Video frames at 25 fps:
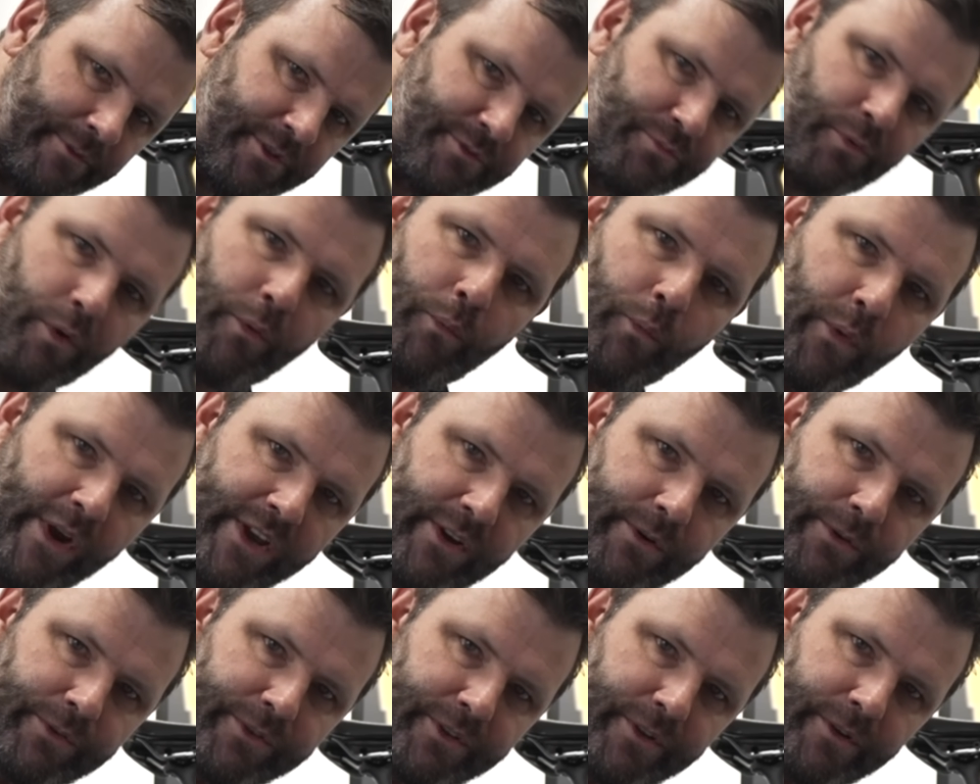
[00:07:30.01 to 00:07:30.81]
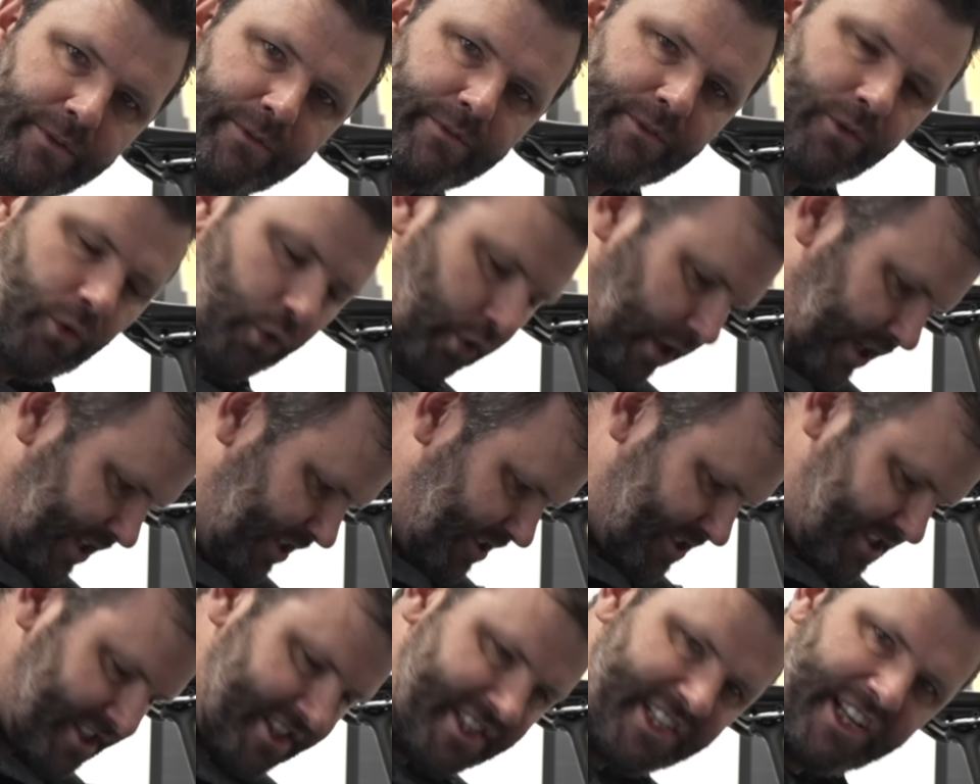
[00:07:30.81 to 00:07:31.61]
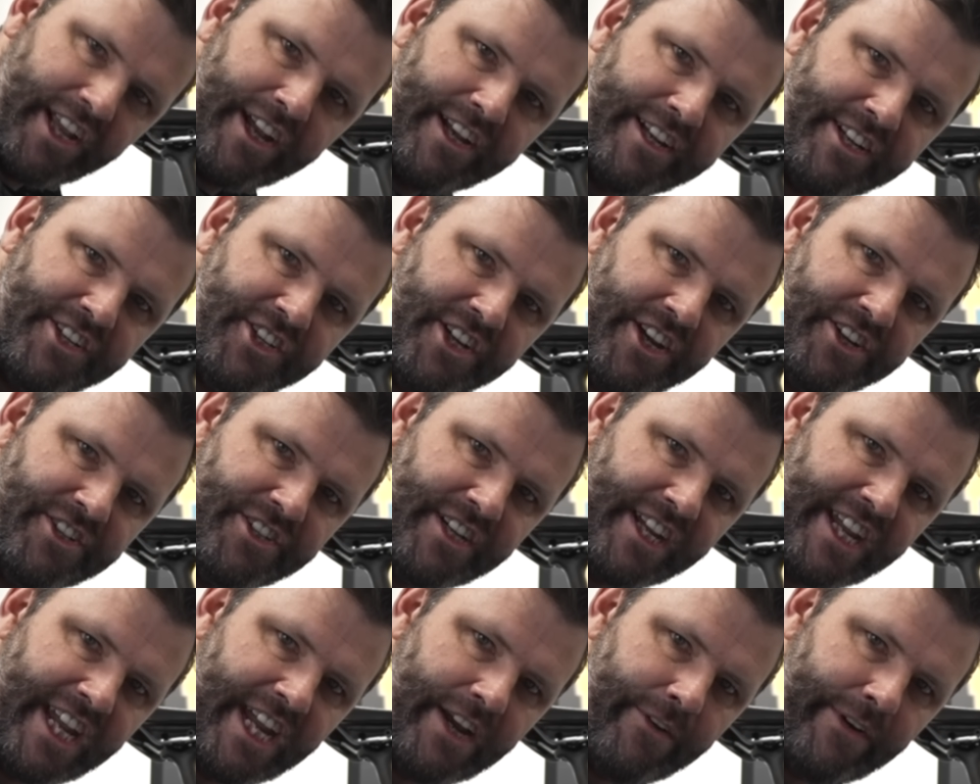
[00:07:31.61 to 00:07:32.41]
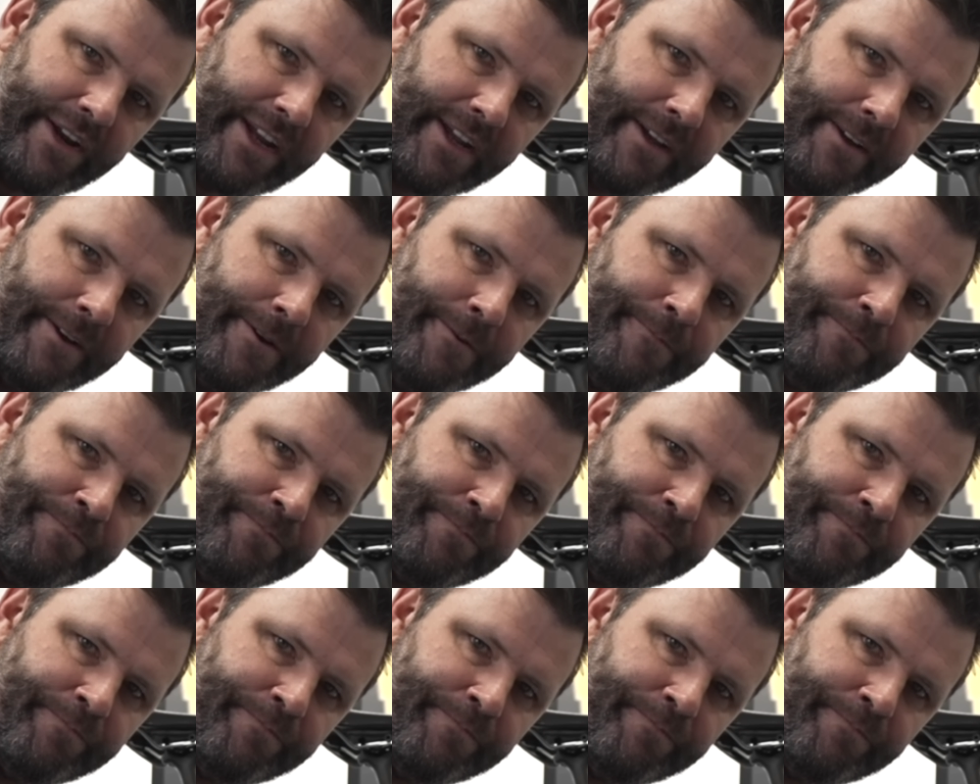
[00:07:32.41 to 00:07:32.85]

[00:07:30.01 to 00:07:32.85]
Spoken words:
which is what we all do. All it does is slightly change your gearing.